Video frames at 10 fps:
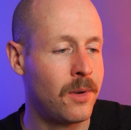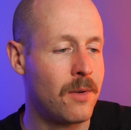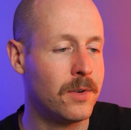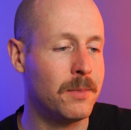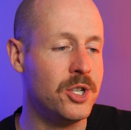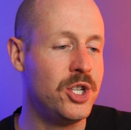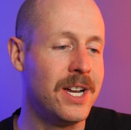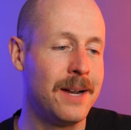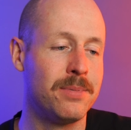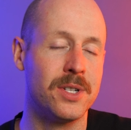From a
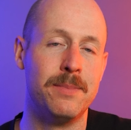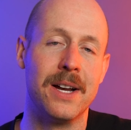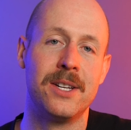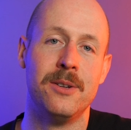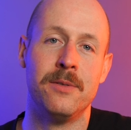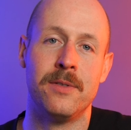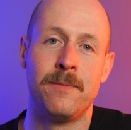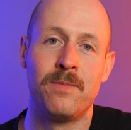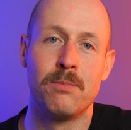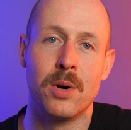GI perspective,
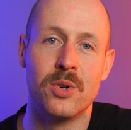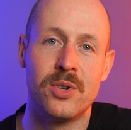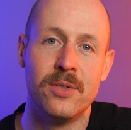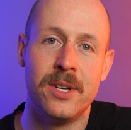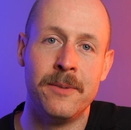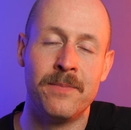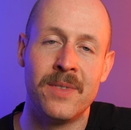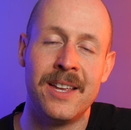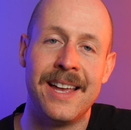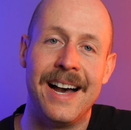personally,
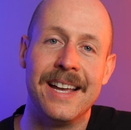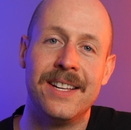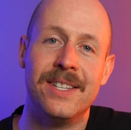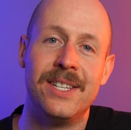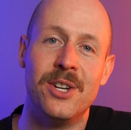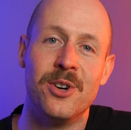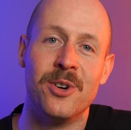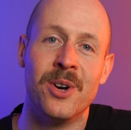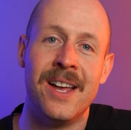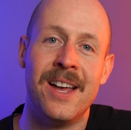I
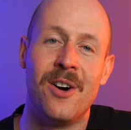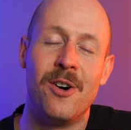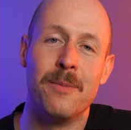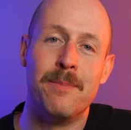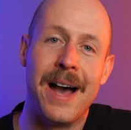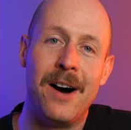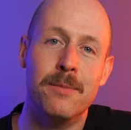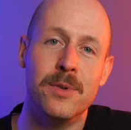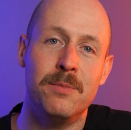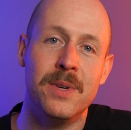consider our bowel
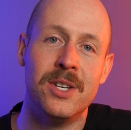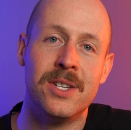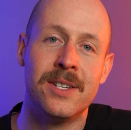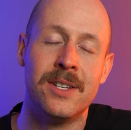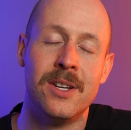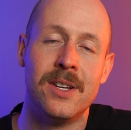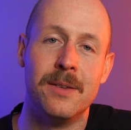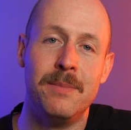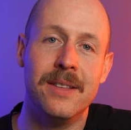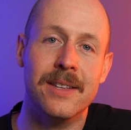movements
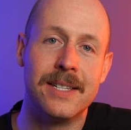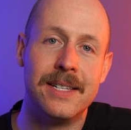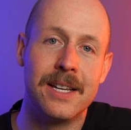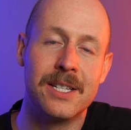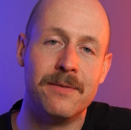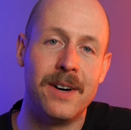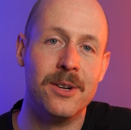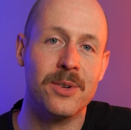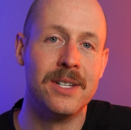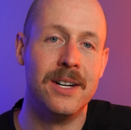to be the 6th
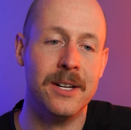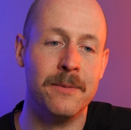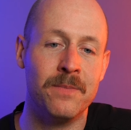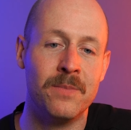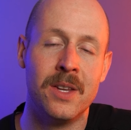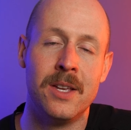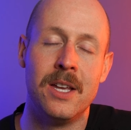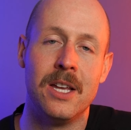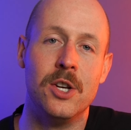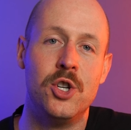vital sign.
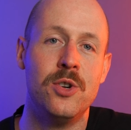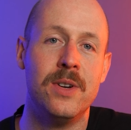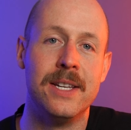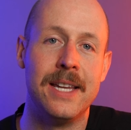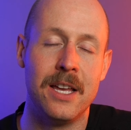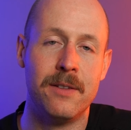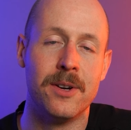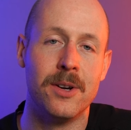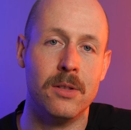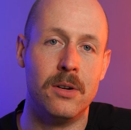It shouldn't take
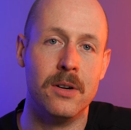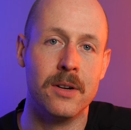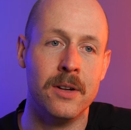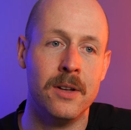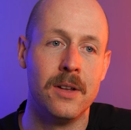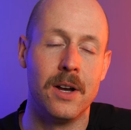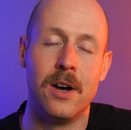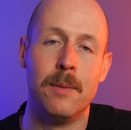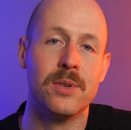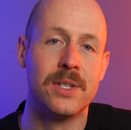very long, a
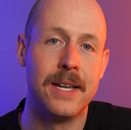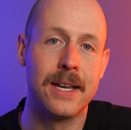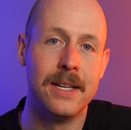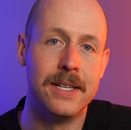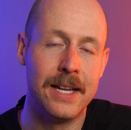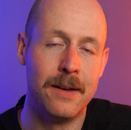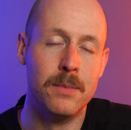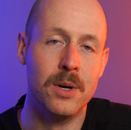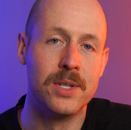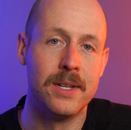couple seconds at
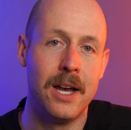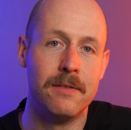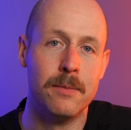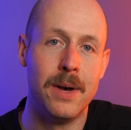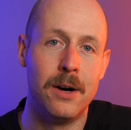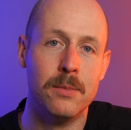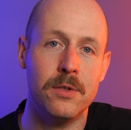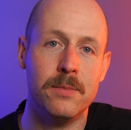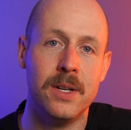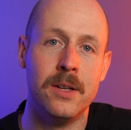most to have a bowel
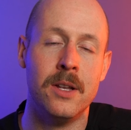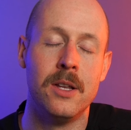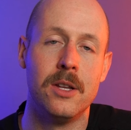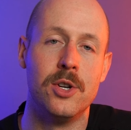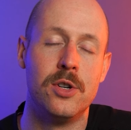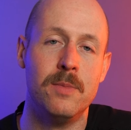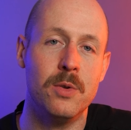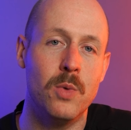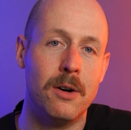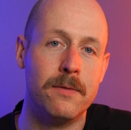movement. It should be
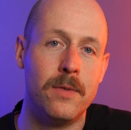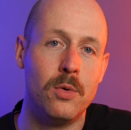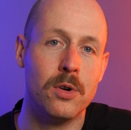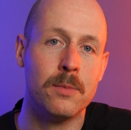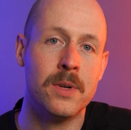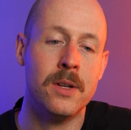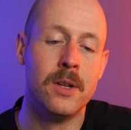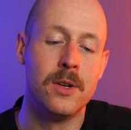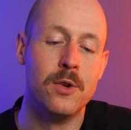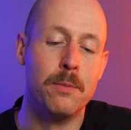well formed,
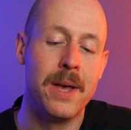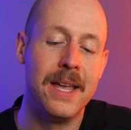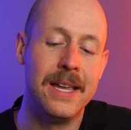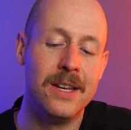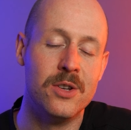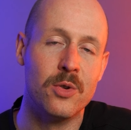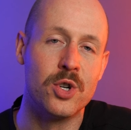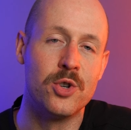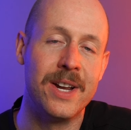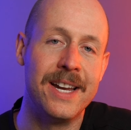no pain, no
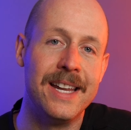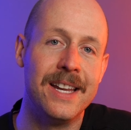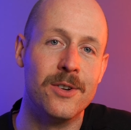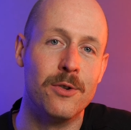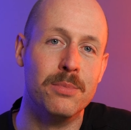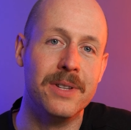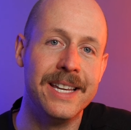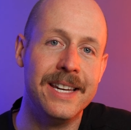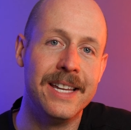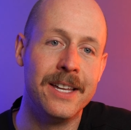straining, no
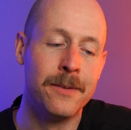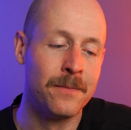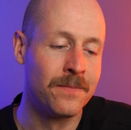bleeding.